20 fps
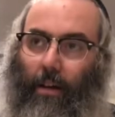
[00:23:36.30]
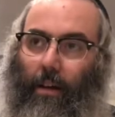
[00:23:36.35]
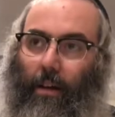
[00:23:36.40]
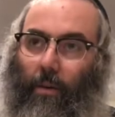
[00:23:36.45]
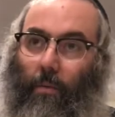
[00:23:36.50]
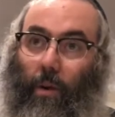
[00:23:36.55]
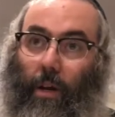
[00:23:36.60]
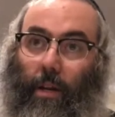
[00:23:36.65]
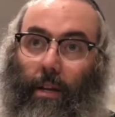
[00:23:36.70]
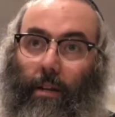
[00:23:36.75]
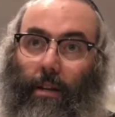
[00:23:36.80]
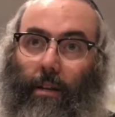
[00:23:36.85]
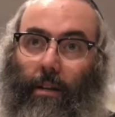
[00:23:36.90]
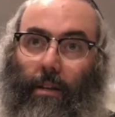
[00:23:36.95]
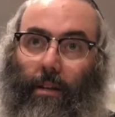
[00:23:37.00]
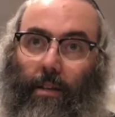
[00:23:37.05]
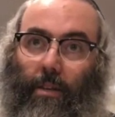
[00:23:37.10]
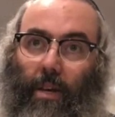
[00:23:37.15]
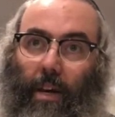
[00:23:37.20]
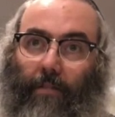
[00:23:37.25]
when
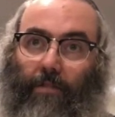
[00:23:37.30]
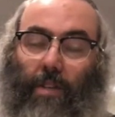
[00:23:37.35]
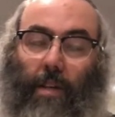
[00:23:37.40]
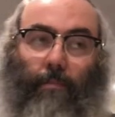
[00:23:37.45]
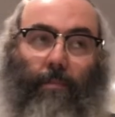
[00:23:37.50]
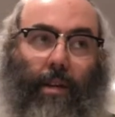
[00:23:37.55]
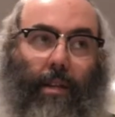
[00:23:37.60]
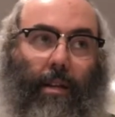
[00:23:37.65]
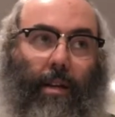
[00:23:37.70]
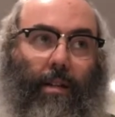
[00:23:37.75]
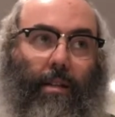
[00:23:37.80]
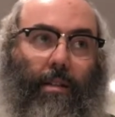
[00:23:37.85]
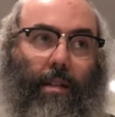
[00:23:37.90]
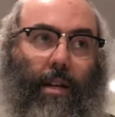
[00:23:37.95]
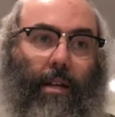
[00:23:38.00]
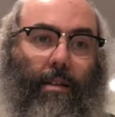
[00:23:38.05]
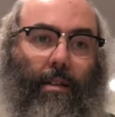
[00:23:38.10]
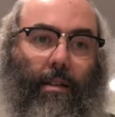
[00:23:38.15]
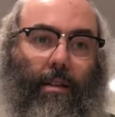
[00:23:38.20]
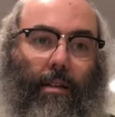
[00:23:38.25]
you have something
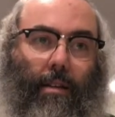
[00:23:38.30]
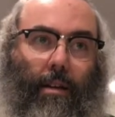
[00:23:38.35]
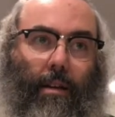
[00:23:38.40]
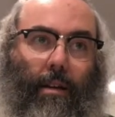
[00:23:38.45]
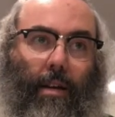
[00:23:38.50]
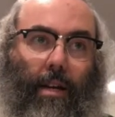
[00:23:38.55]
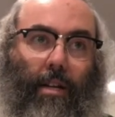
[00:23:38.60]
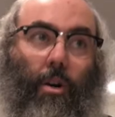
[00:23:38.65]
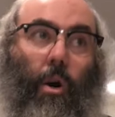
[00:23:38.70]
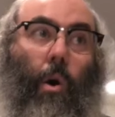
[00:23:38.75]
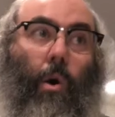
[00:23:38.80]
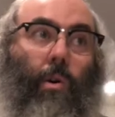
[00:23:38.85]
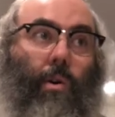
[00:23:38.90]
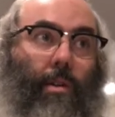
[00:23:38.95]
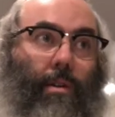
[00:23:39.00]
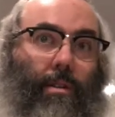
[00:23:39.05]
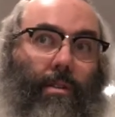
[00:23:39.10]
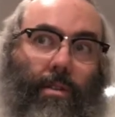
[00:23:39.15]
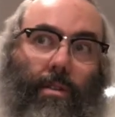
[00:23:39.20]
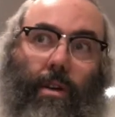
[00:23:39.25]
that a
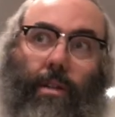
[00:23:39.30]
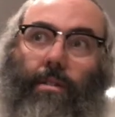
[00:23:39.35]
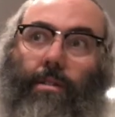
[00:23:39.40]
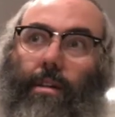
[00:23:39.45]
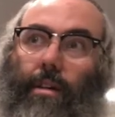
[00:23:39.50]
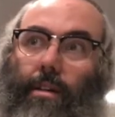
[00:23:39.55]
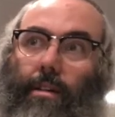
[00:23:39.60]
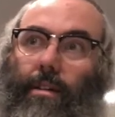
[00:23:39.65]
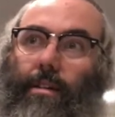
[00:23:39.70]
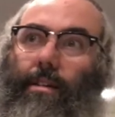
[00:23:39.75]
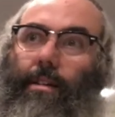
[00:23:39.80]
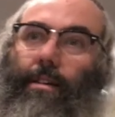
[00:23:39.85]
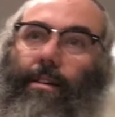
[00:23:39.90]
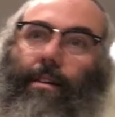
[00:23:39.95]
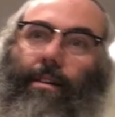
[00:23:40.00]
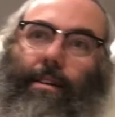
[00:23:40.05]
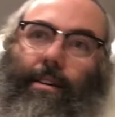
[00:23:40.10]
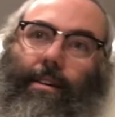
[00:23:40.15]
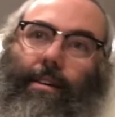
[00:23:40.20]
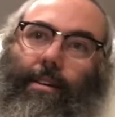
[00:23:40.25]
kol is yotzei,
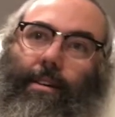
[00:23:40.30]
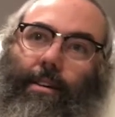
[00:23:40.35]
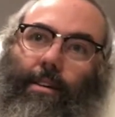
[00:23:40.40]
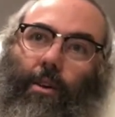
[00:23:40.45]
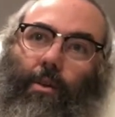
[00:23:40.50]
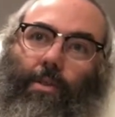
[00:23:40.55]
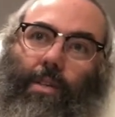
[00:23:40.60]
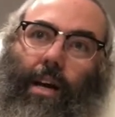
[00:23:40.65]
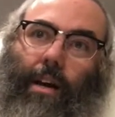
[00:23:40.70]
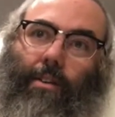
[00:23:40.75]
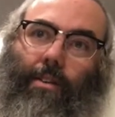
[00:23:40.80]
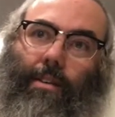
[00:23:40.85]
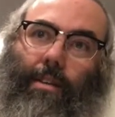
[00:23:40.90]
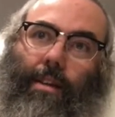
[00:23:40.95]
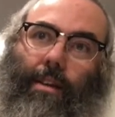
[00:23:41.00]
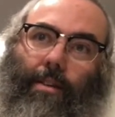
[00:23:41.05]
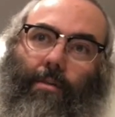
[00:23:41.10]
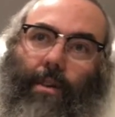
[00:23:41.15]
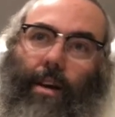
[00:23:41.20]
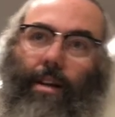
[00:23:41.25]
goes out,
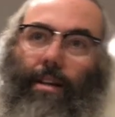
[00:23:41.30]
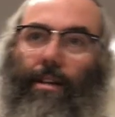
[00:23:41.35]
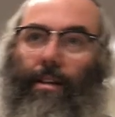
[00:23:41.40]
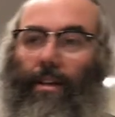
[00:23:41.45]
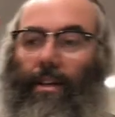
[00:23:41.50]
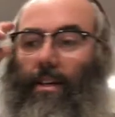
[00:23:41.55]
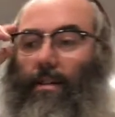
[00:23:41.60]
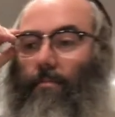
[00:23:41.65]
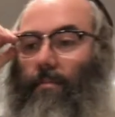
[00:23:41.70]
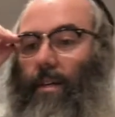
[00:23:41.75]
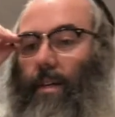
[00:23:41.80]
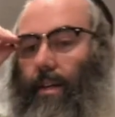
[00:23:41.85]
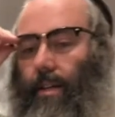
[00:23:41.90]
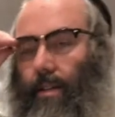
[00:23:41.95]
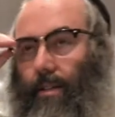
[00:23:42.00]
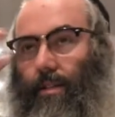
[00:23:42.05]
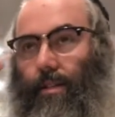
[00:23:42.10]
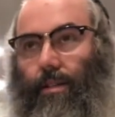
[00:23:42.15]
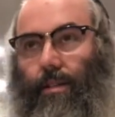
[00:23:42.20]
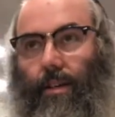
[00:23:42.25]
right? It
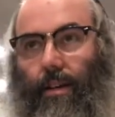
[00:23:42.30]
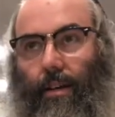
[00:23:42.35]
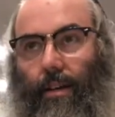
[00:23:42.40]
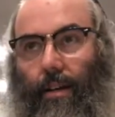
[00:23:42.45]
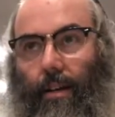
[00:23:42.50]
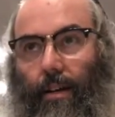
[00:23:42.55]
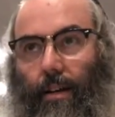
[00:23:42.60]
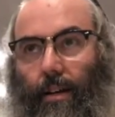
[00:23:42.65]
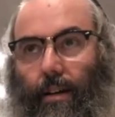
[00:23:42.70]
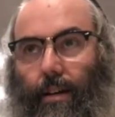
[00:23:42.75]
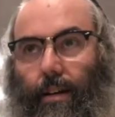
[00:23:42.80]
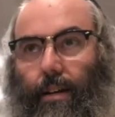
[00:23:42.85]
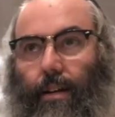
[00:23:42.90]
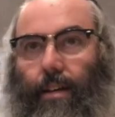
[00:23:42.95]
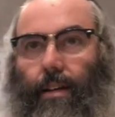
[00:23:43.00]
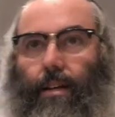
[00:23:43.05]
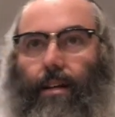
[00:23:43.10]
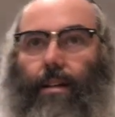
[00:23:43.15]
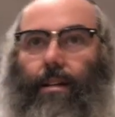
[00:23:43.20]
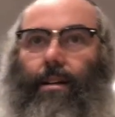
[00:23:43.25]
means
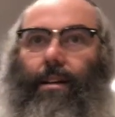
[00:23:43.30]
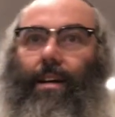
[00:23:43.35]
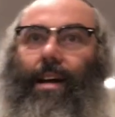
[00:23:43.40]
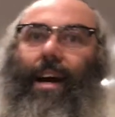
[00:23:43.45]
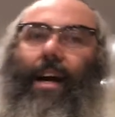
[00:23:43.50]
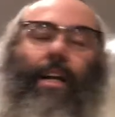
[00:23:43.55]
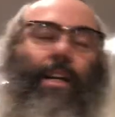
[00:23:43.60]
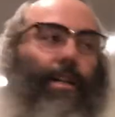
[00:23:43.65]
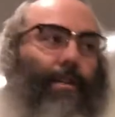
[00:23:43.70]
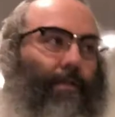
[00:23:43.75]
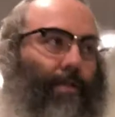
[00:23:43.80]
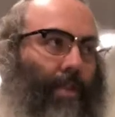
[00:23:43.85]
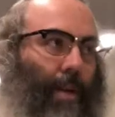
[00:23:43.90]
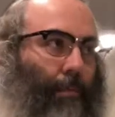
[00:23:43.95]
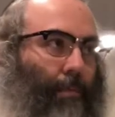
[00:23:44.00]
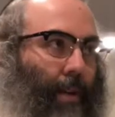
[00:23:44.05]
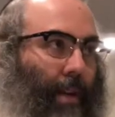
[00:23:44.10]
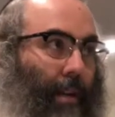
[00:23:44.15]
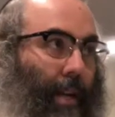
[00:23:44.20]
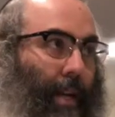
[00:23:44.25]
kind of
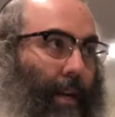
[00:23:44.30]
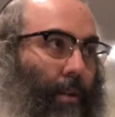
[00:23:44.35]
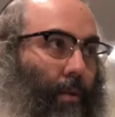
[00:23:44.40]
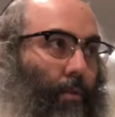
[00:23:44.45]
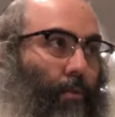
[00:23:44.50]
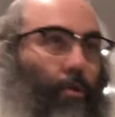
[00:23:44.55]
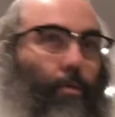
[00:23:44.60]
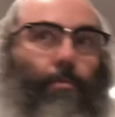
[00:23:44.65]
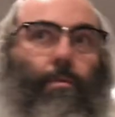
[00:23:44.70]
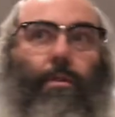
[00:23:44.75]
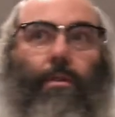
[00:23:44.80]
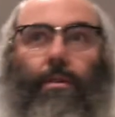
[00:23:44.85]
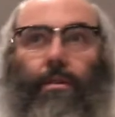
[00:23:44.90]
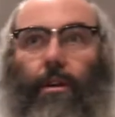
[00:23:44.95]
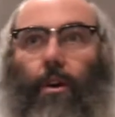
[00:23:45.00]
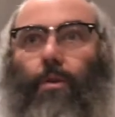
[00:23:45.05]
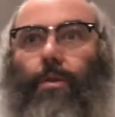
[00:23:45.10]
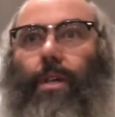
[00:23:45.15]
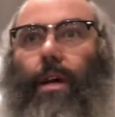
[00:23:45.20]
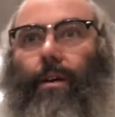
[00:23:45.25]
something like a rumor
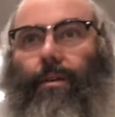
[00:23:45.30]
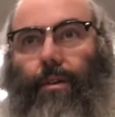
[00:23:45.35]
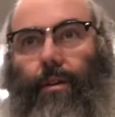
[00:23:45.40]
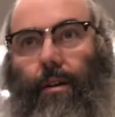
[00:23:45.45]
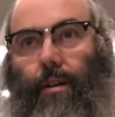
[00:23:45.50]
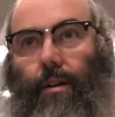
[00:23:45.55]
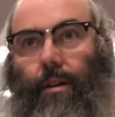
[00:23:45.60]
goes out.